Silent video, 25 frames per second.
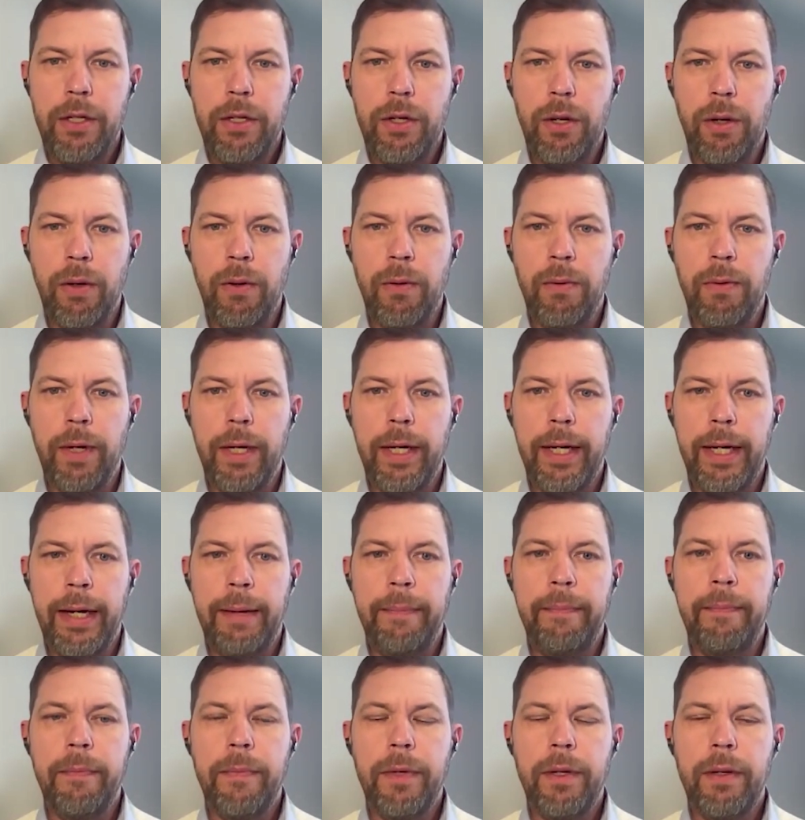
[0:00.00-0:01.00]
So
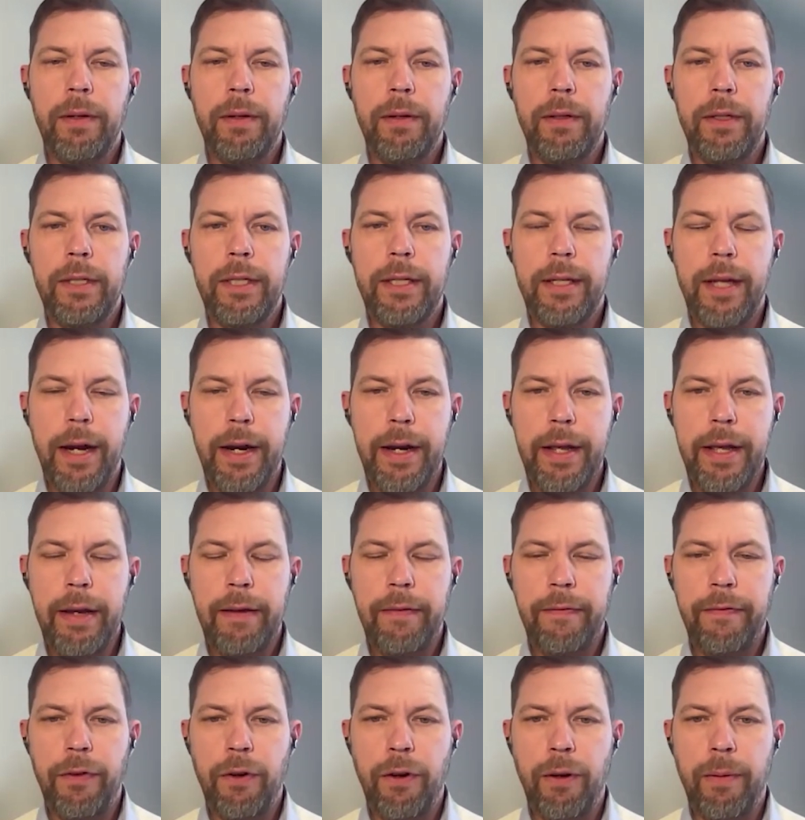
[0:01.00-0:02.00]
um,
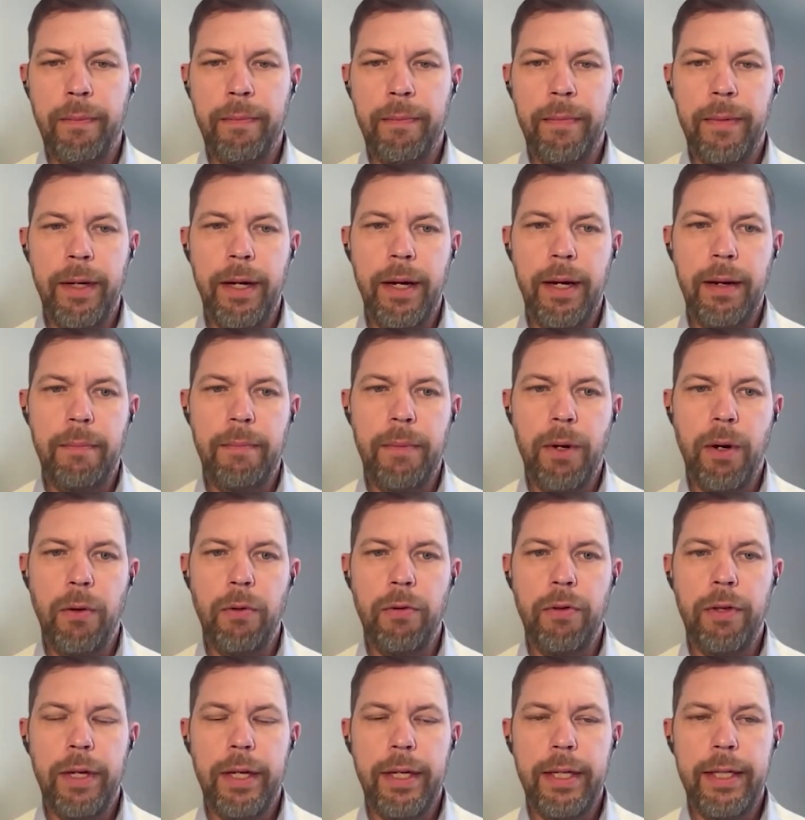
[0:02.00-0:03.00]
studying from uh,
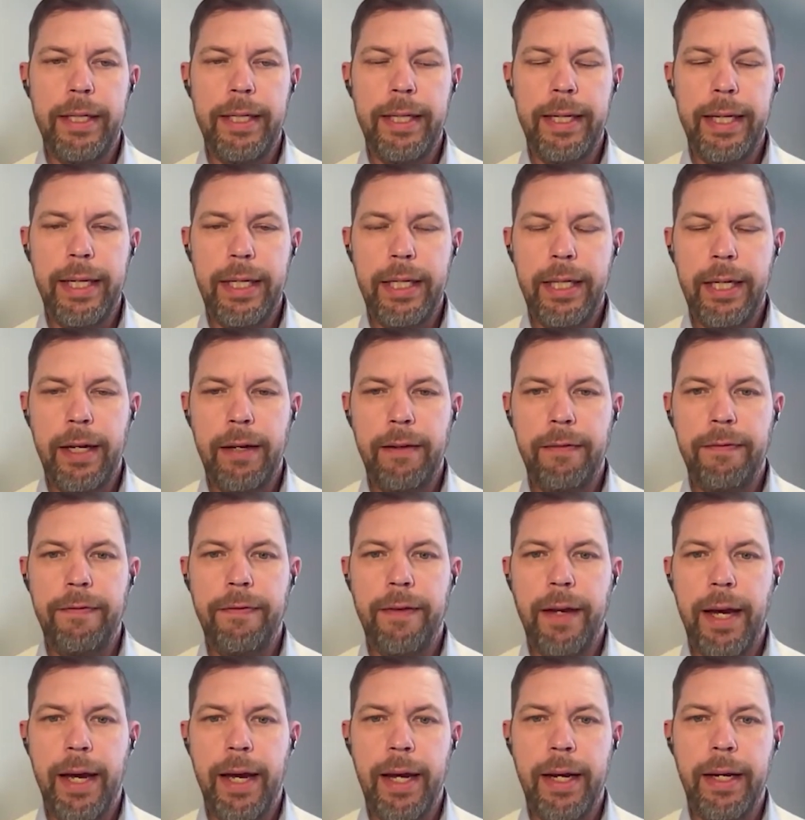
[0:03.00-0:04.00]
both CSF
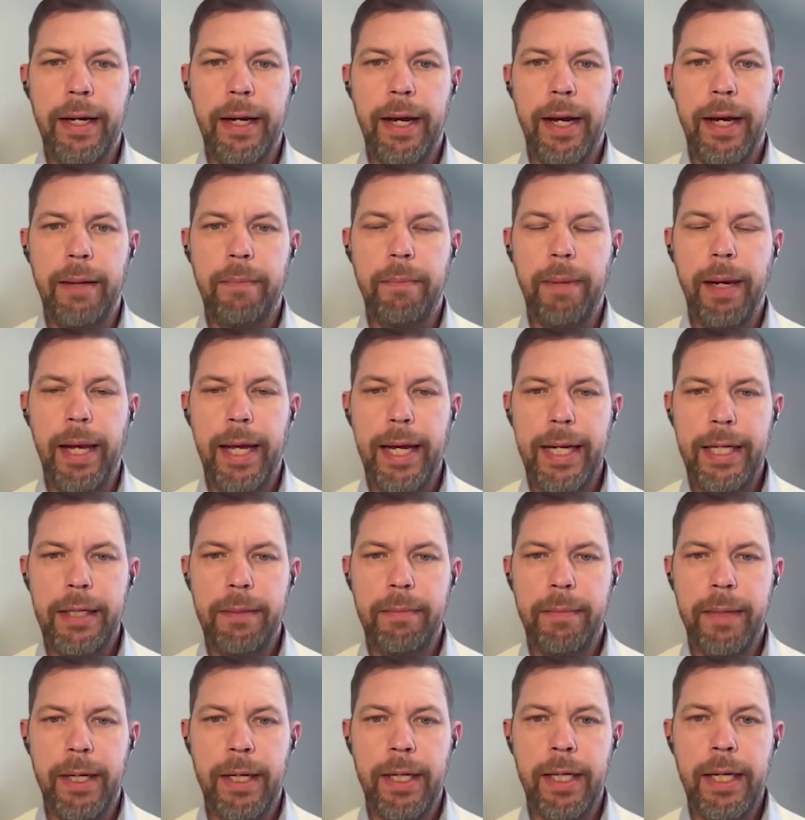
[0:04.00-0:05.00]
and, and
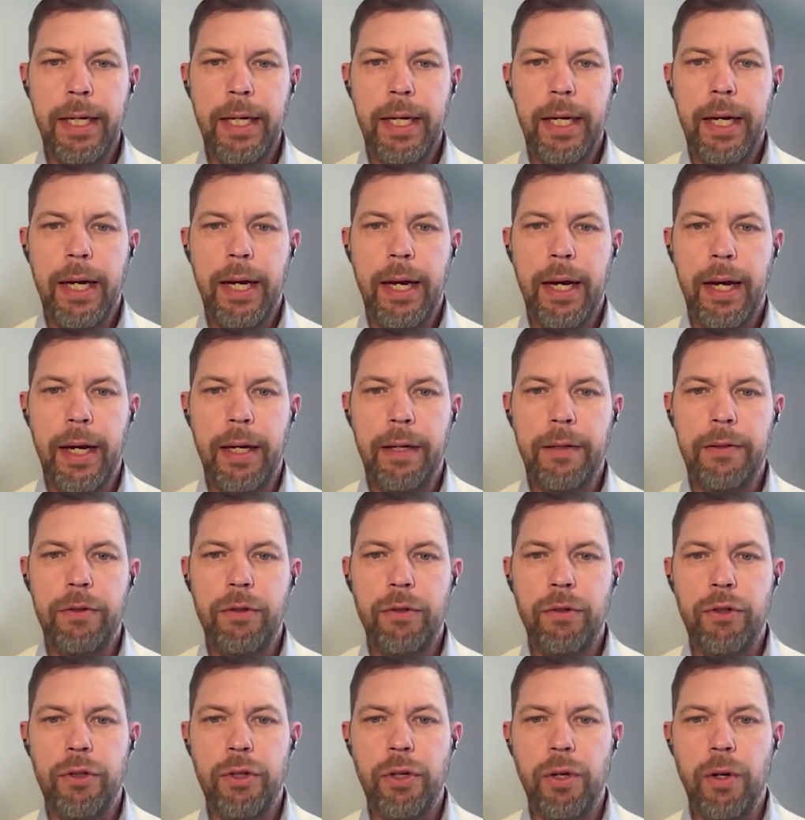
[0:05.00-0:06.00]
plasma uh,
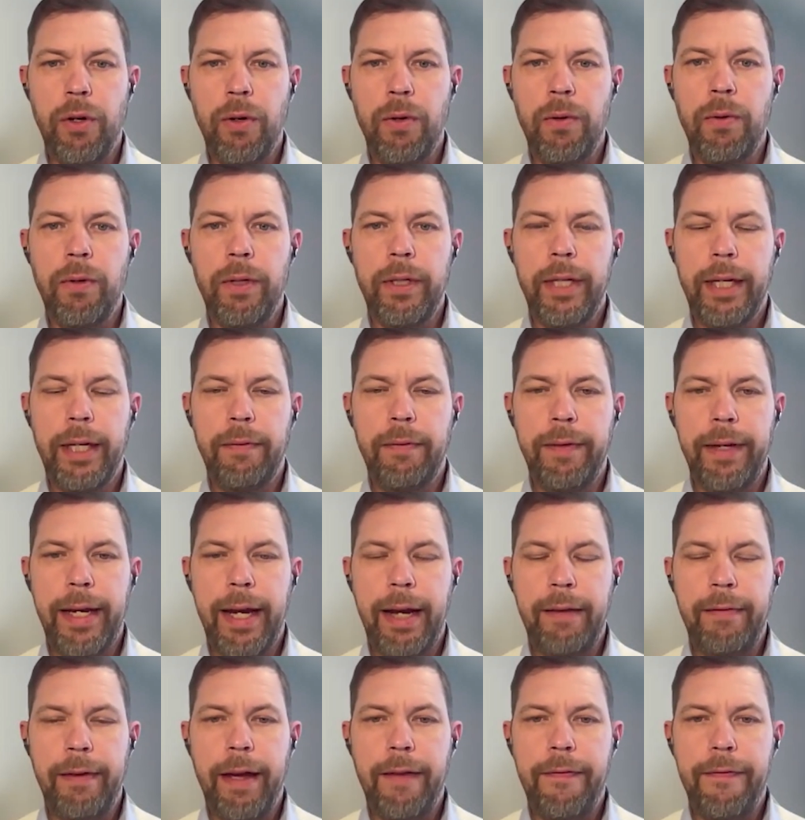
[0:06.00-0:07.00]
to show that
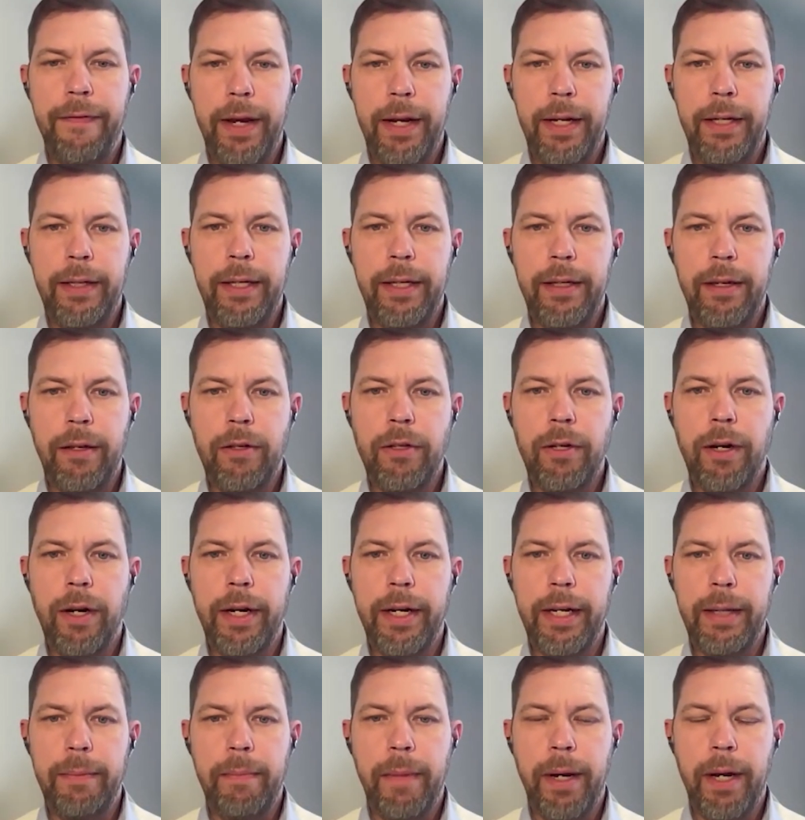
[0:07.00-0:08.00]
we have affected
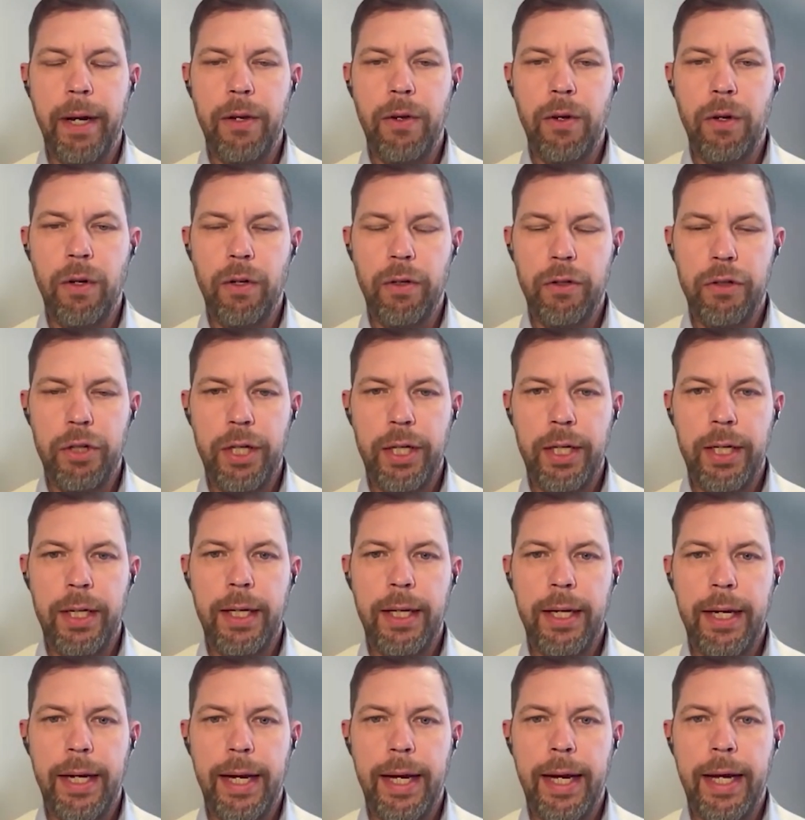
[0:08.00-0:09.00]
target
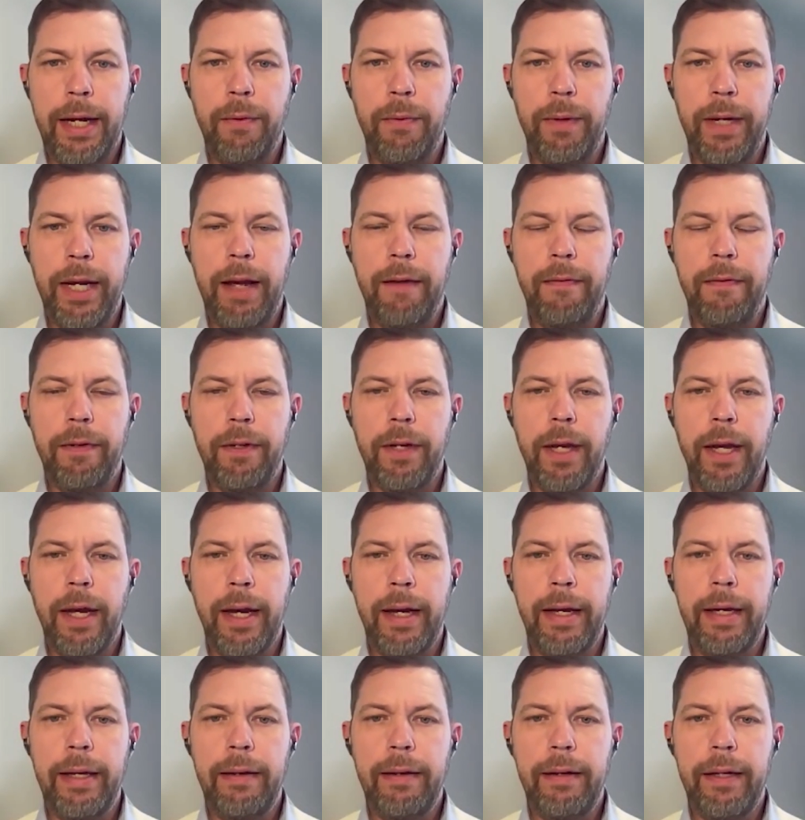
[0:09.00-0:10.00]
biology and we have,
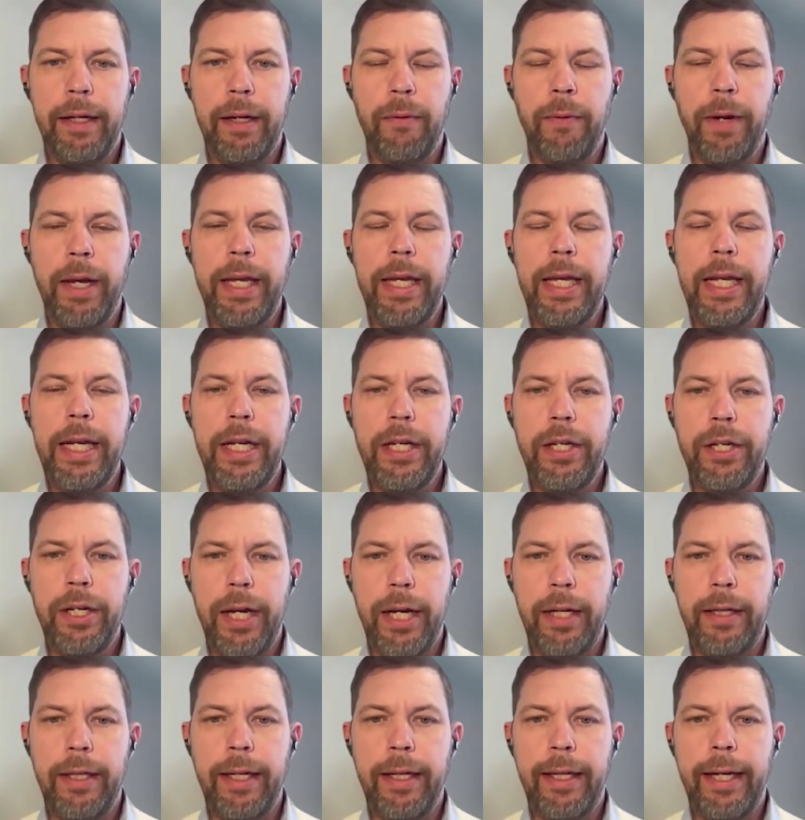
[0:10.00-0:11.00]
uh, in a way,
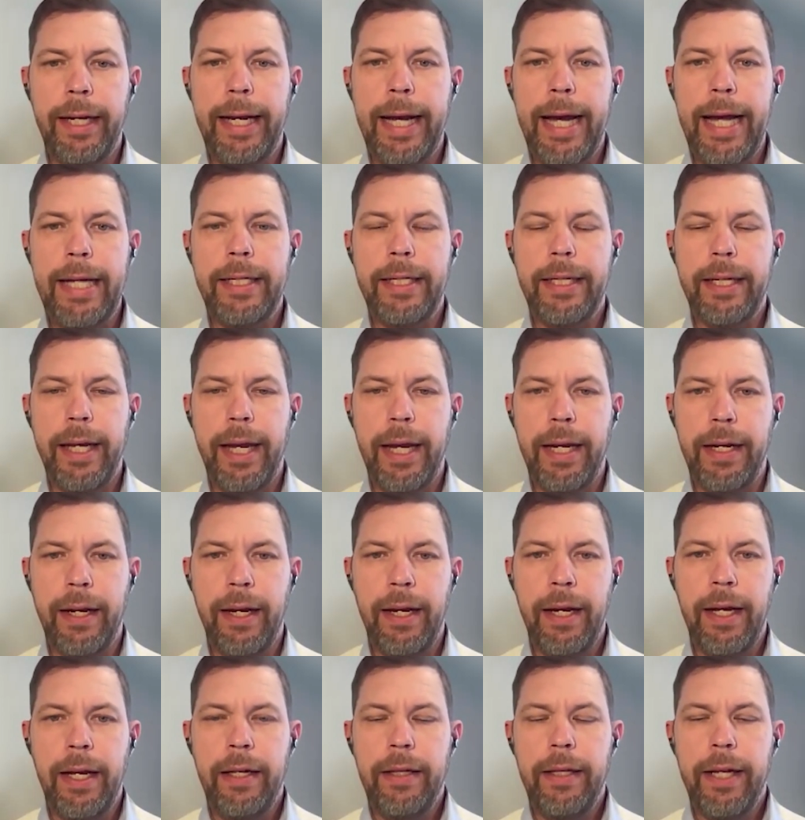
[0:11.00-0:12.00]
initiated the
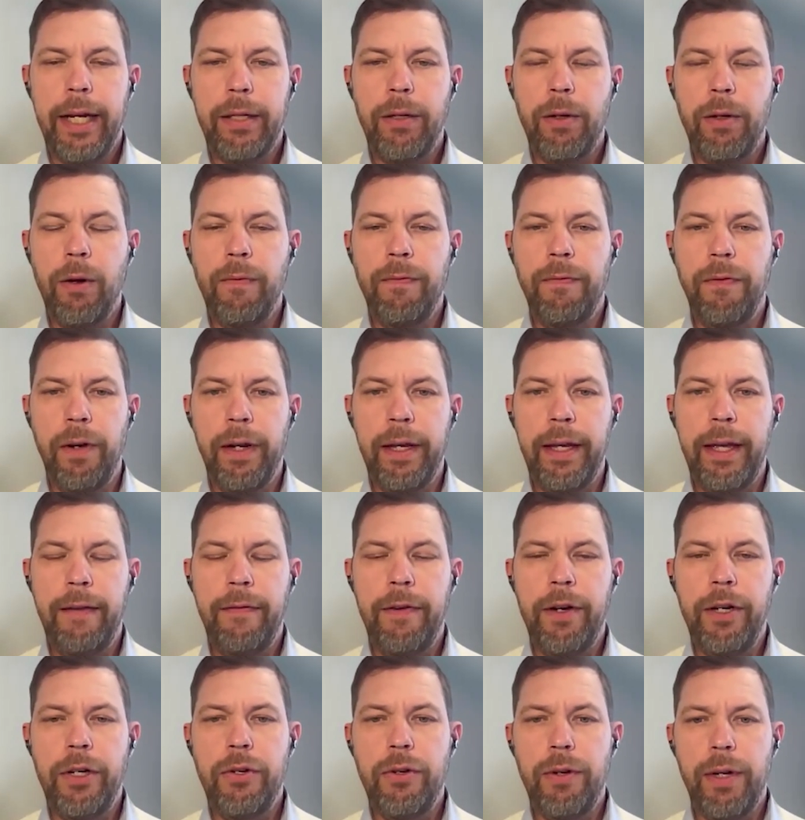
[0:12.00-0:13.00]
cascade that hopefully
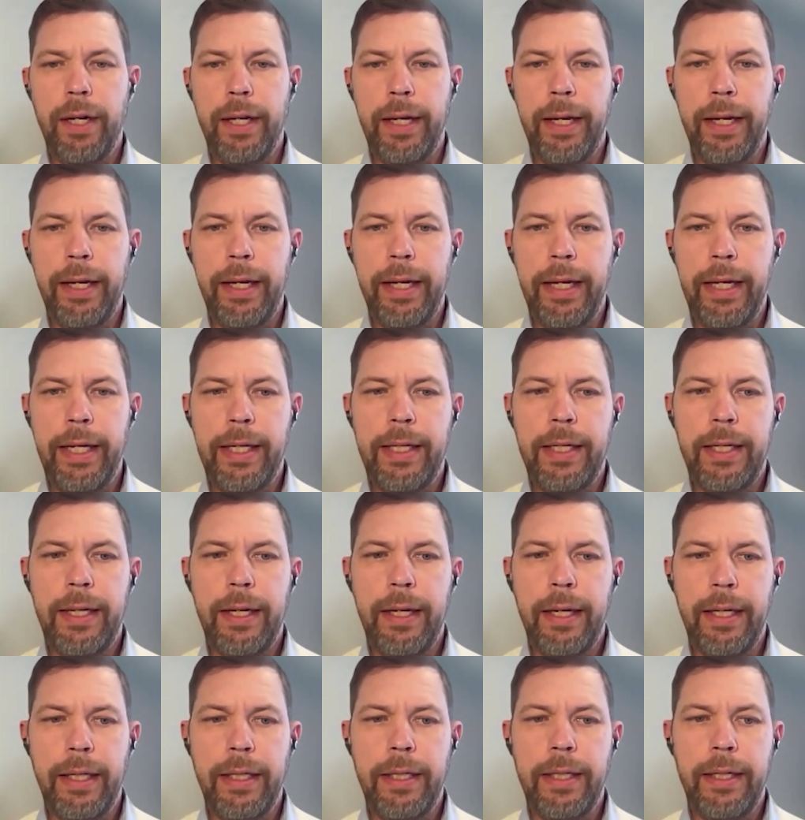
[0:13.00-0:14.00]
eventually is,
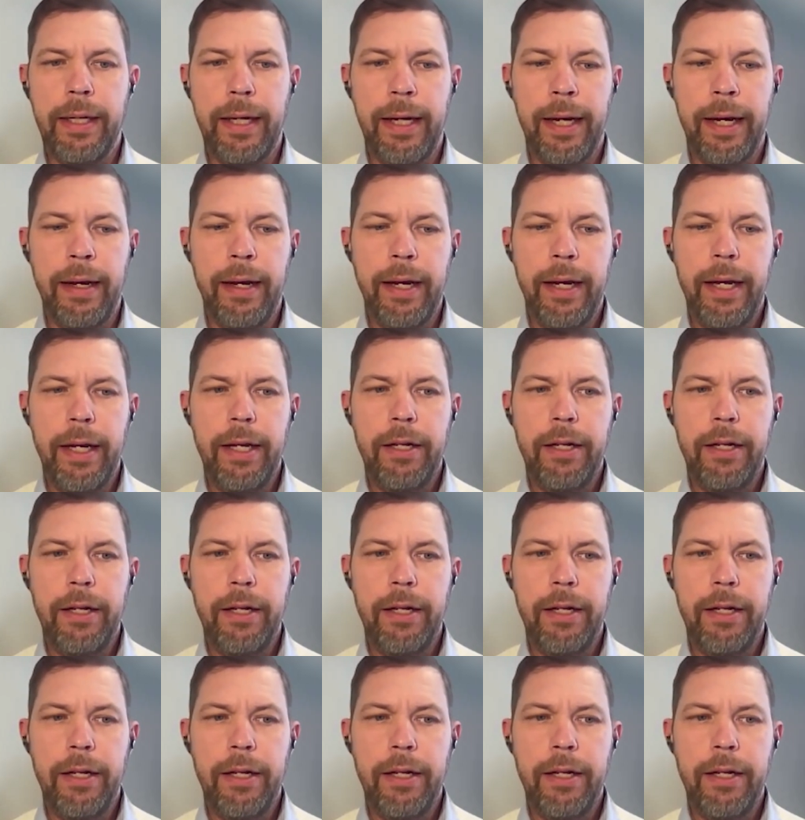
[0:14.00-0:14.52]
is uh,